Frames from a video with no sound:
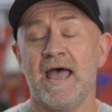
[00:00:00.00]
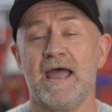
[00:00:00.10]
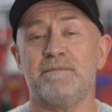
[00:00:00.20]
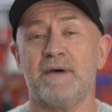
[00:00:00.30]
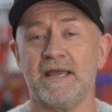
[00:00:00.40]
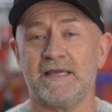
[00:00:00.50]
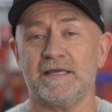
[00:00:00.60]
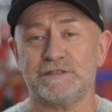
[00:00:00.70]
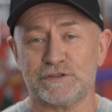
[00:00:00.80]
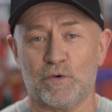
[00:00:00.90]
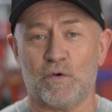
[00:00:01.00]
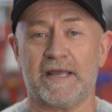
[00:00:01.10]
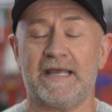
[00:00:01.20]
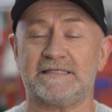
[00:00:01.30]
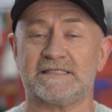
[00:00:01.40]
and making sure
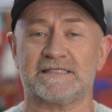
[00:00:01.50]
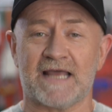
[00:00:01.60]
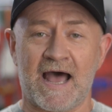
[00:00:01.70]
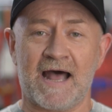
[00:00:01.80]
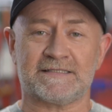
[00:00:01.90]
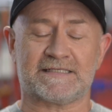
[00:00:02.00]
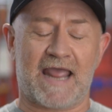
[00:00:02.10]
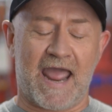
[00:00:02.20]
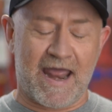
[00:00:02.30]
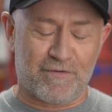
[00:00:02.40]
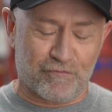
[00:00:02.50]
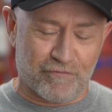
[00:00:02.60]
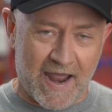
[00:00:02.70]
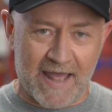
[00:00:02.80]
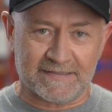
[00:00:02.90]
it starts and
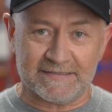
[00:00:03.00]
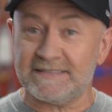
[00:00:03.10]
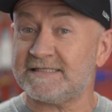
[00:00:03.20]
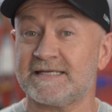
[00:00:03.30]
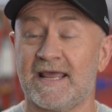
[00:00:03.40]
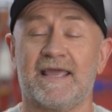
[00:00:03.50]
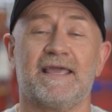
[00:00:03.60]
runs